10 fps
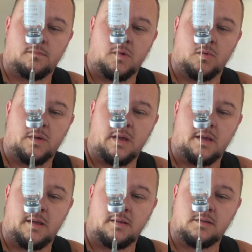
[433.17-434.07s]

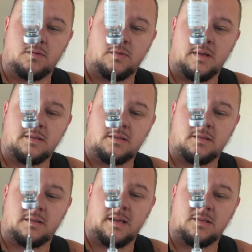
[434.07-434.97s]
Okay, so that's
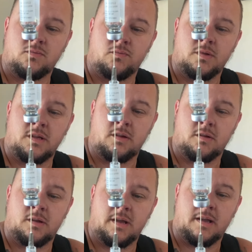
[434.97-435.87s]
really good.
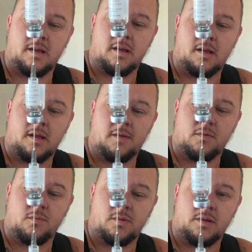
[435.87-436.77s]
I have a
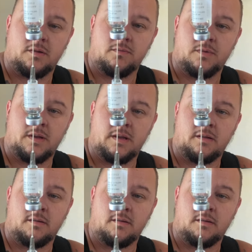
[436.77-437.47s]
really good reading.